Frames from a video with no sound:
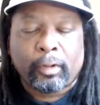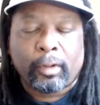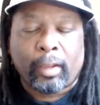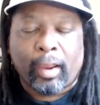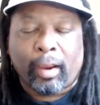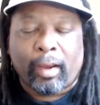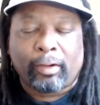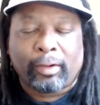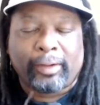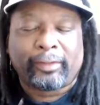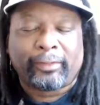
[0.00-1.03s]
our
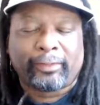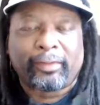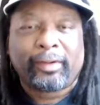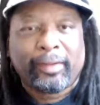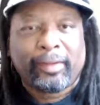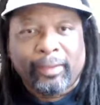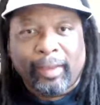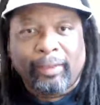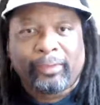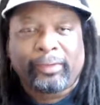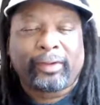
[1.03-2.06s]
latest
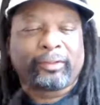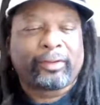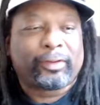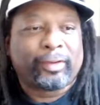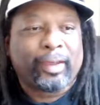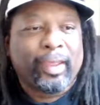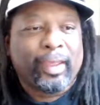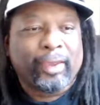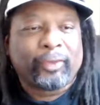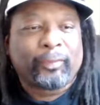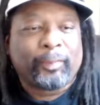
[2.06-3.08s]
addition
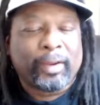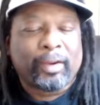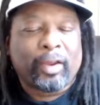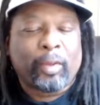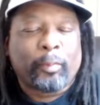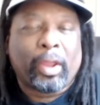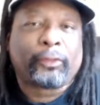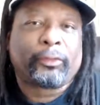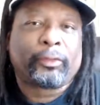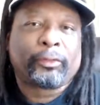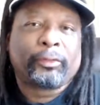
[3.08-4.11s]
has been
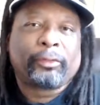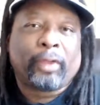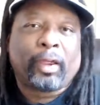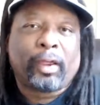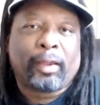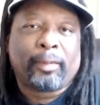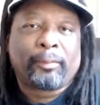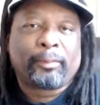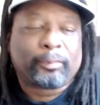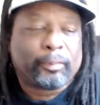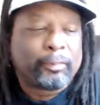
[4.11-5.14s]
Apostle
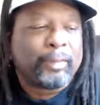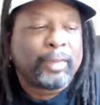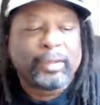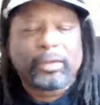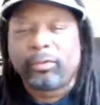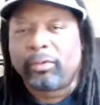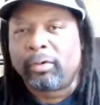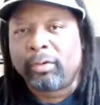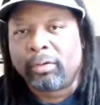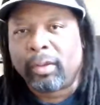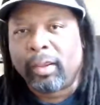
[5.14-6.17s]
Mimi Yule,
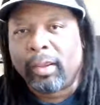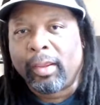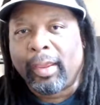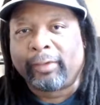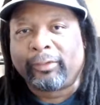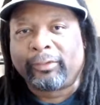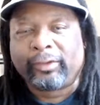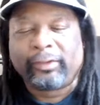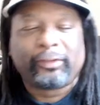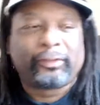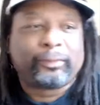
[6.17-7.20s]
and
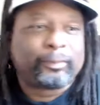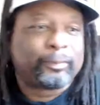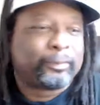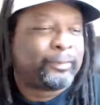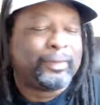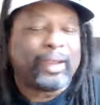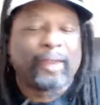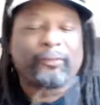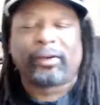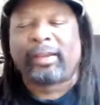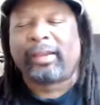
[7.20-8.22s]
she's
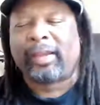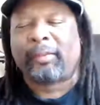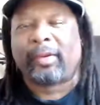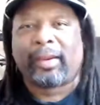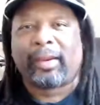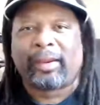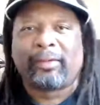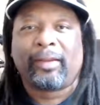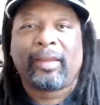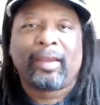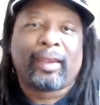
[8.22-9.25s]
definitely coming in
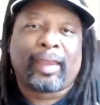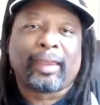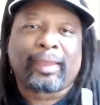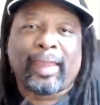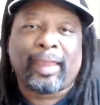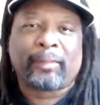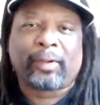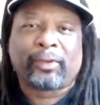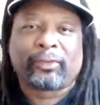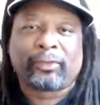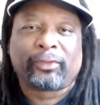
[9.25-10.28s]
like
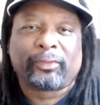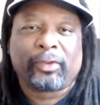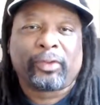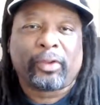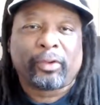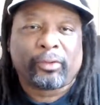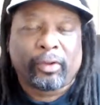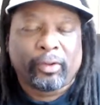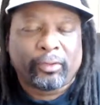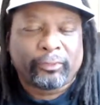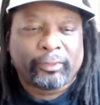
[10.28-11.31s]
gangbusters with
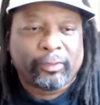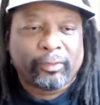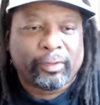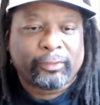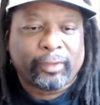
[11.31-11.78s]
her series,